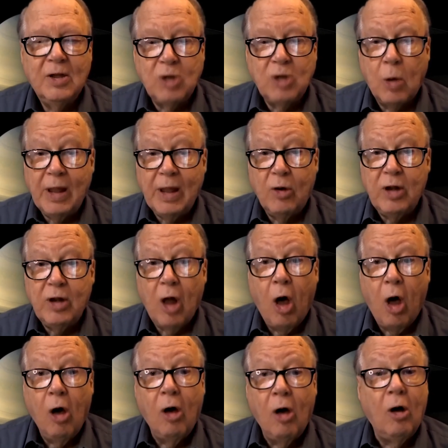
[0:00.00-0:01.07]
So we'll be learning
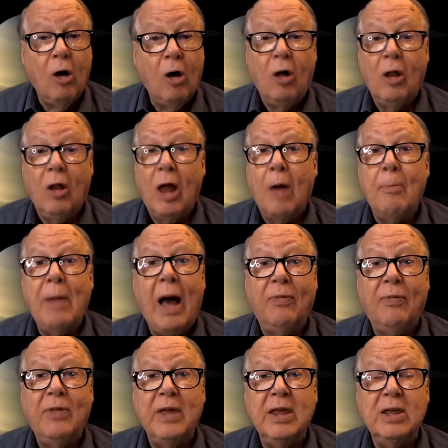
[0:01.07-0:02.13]
all
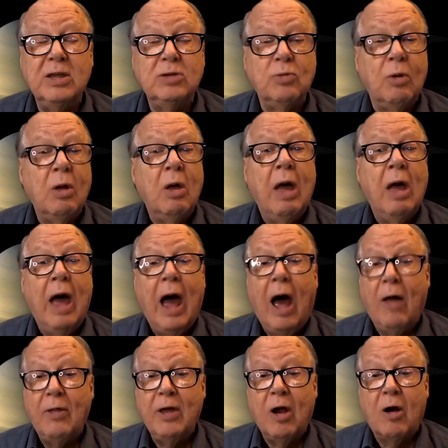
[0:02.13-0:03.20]
about these,
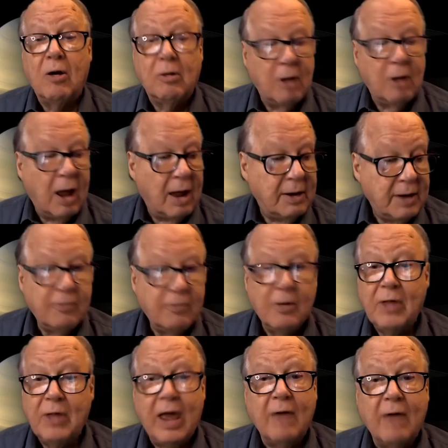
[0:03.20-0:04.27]
how they are
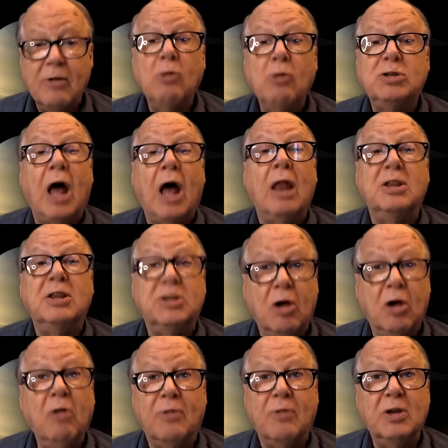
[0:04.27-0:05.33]
different. They have no solid
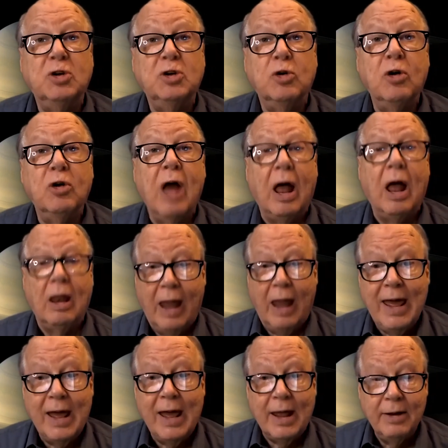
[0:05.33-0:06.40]
surface. You could not
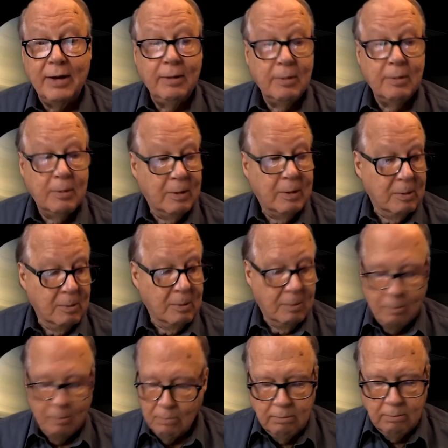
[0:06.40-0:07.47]
land.
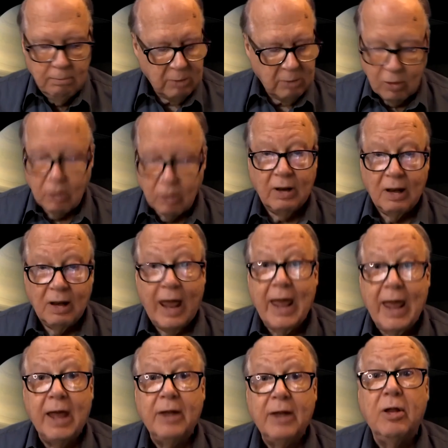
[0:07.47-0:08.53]
You couldn't
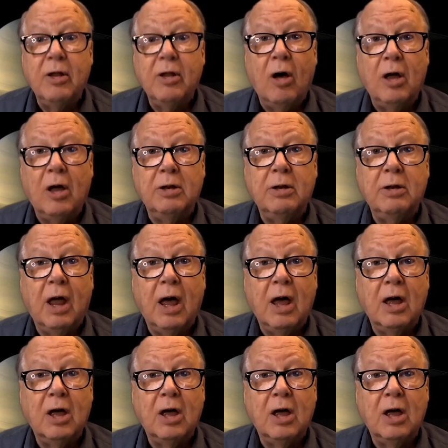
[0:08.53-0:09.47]
land on